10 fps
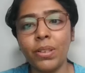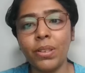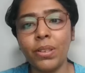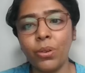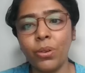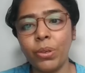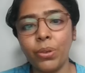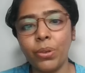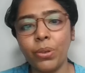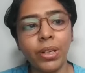I
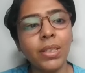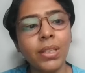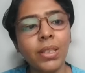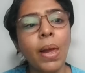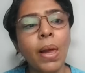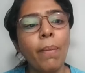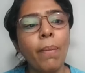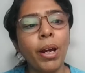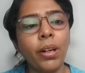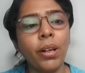pass it over to Chris.
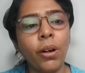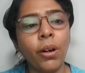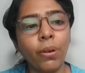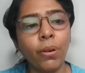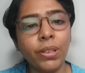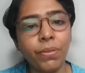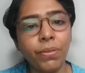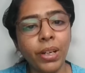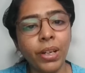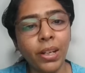But across
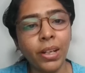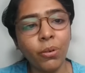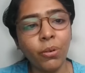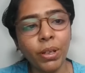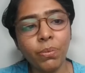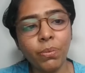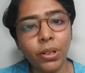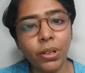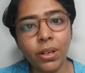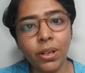different health domains, what
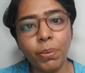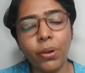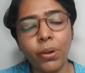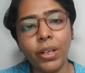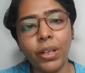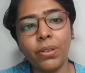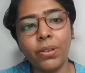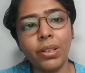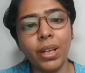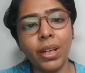is our progress on
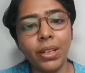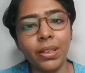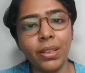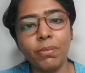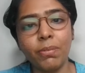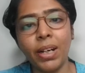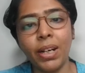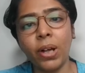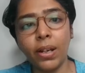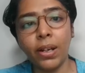creating these smart
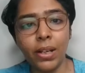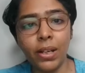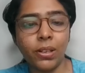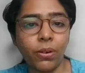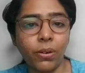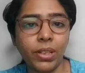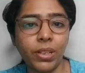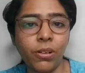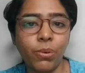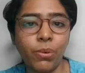guidelines across L2,
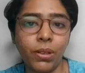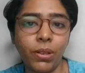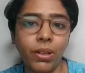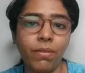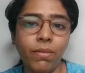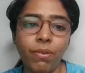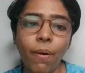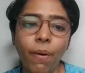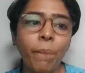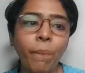L3, and
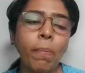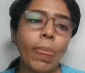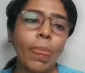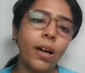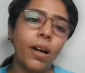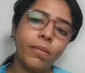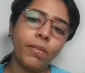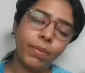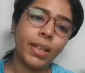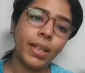L4?
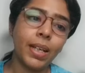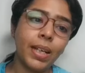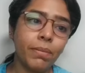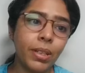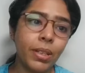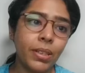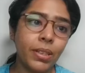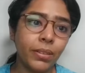Next slide, please.